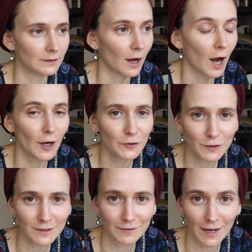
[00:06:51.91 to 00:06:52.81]

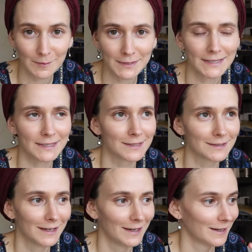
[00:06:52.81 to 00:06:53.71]
hundreds of times since,
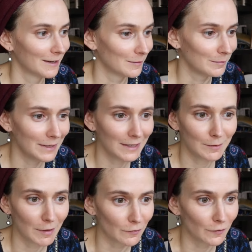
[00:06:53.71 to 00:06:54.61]

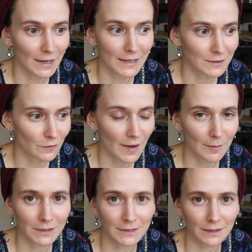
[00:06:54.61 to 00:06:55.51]
me, my friends,
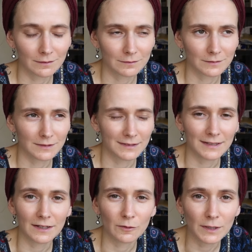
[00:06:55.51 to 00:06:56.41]
family, it's like,
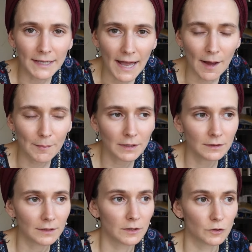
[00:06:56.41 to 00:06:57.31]
did it really happen?
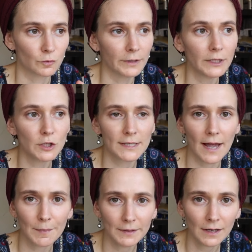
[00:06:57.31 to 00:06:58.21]
Did this really just
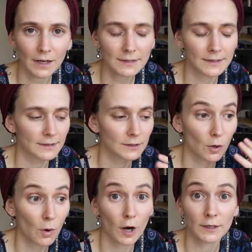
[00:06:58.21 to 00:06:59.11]
happen to us? It's
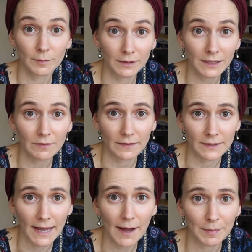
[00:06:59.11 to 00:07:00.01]
so hard to believe that
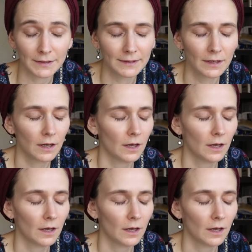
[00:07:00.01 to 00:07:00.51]
this happened.